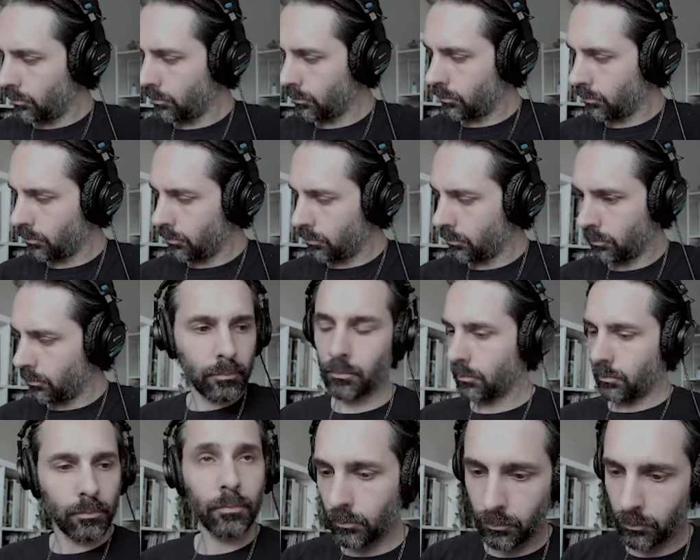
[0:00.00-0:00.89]
It's really
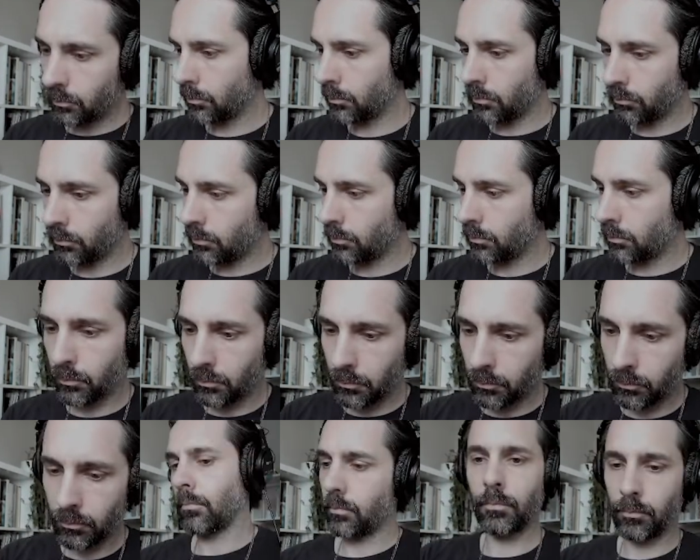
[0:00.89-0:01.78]
easy. It means you can
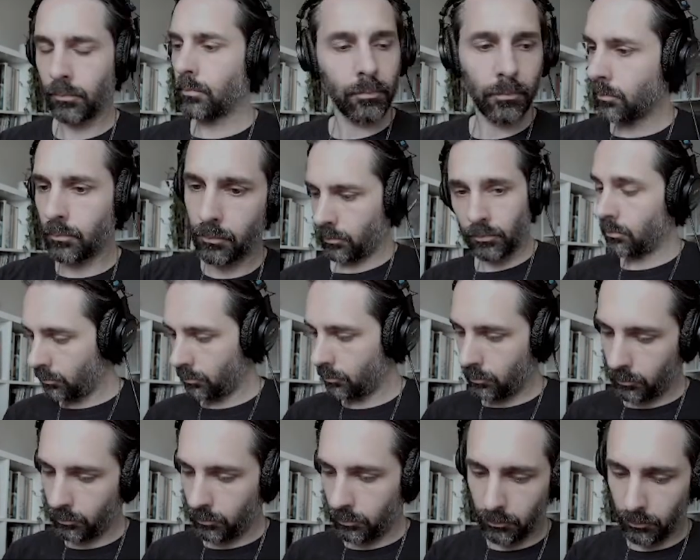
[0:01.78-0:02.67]
paint
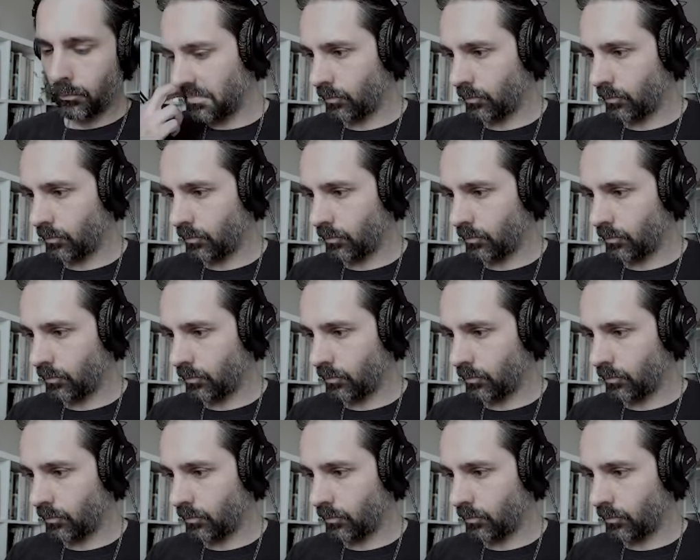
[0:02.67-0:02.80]
over it,